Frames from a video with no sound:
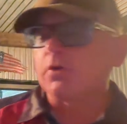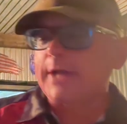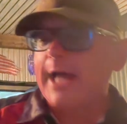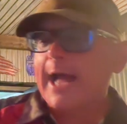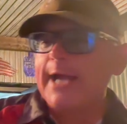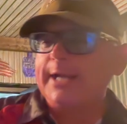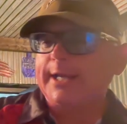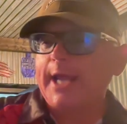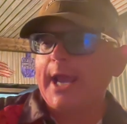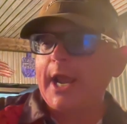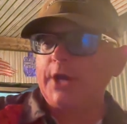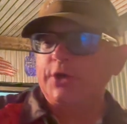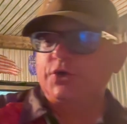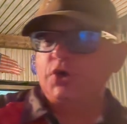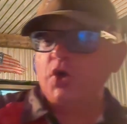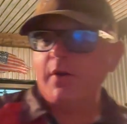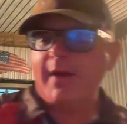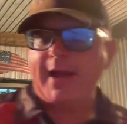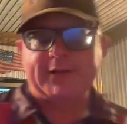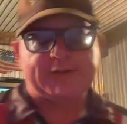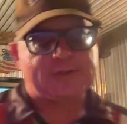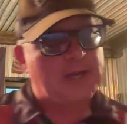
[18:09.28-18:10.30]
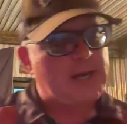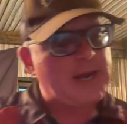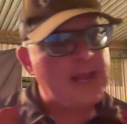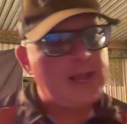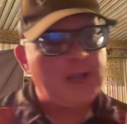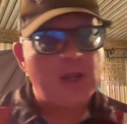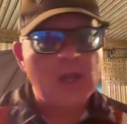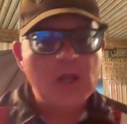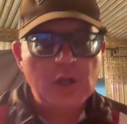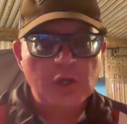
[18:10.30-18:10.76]
I can't do it. I said,
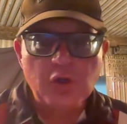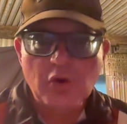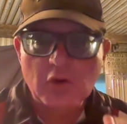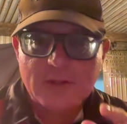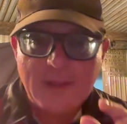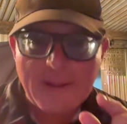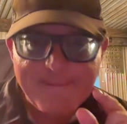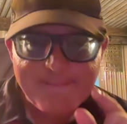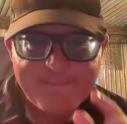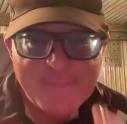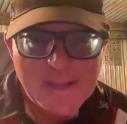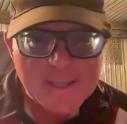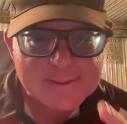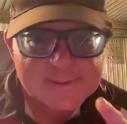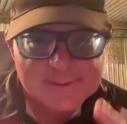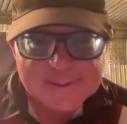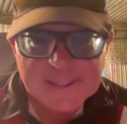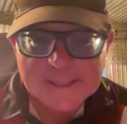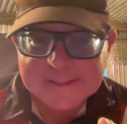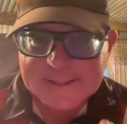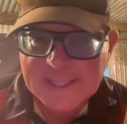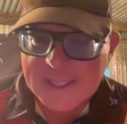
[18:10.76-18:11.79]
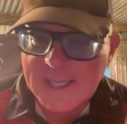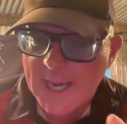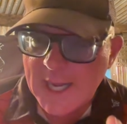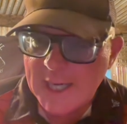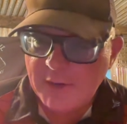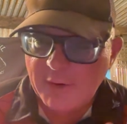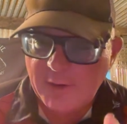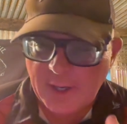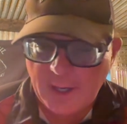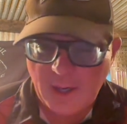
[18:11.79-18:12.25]
hey, you're the best
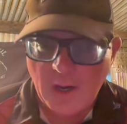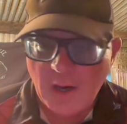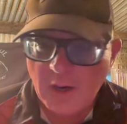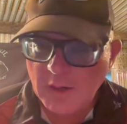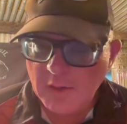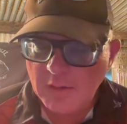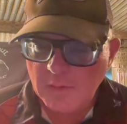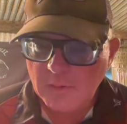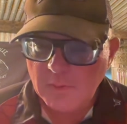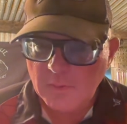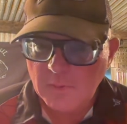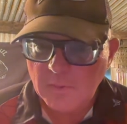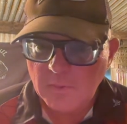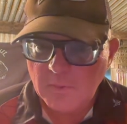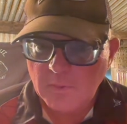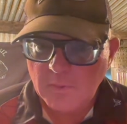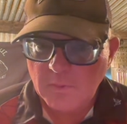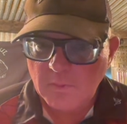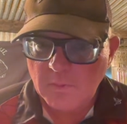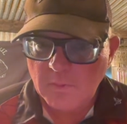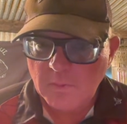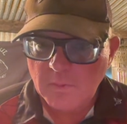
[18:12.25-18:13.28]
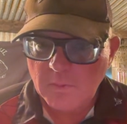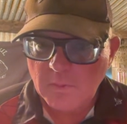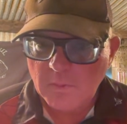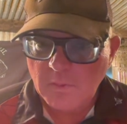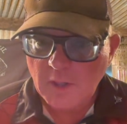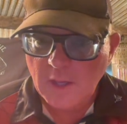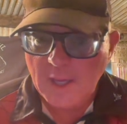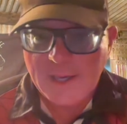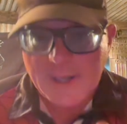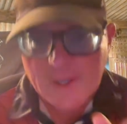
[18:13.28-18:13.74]
69er here.
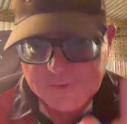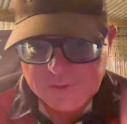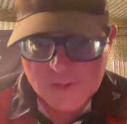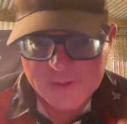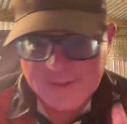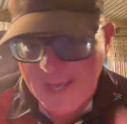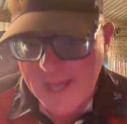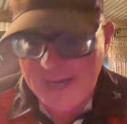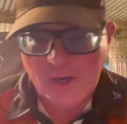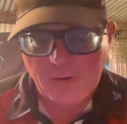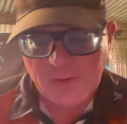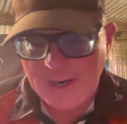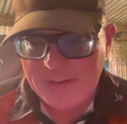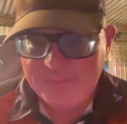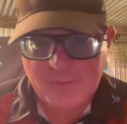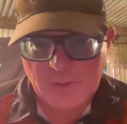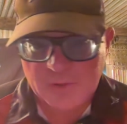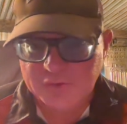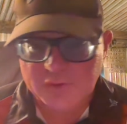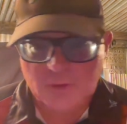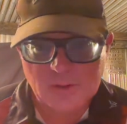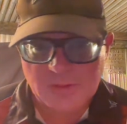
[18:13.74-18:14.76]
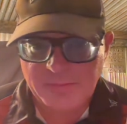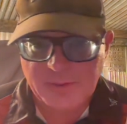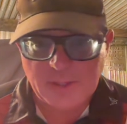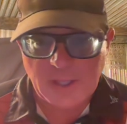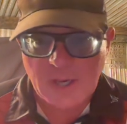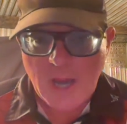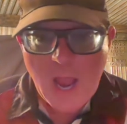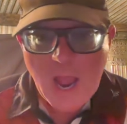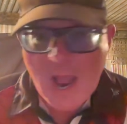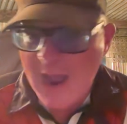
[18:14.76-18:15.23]
And isn't that a great person to
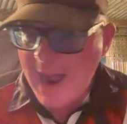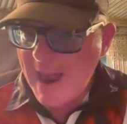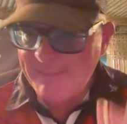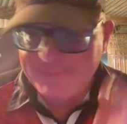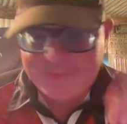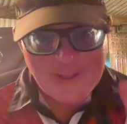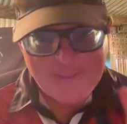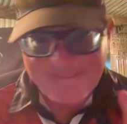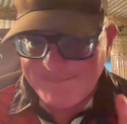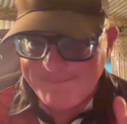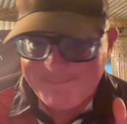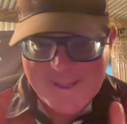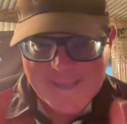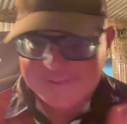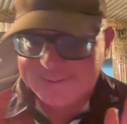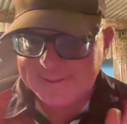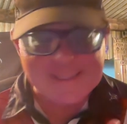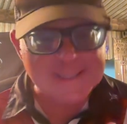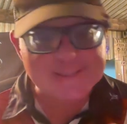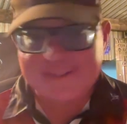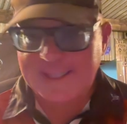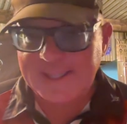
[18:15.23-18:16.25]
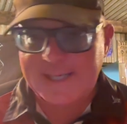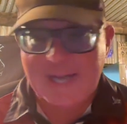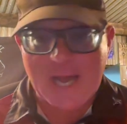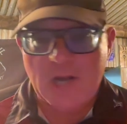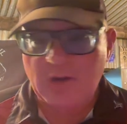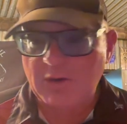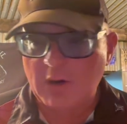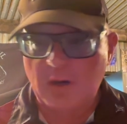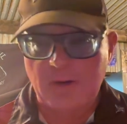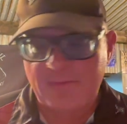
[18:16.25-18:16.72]
be? I'm the best
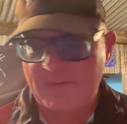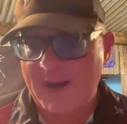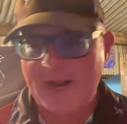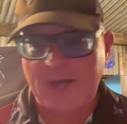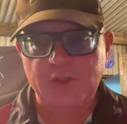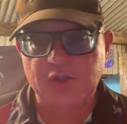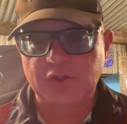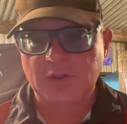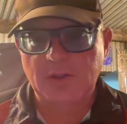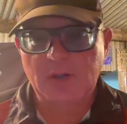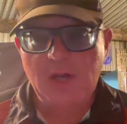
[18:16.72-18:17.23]
69er on the range.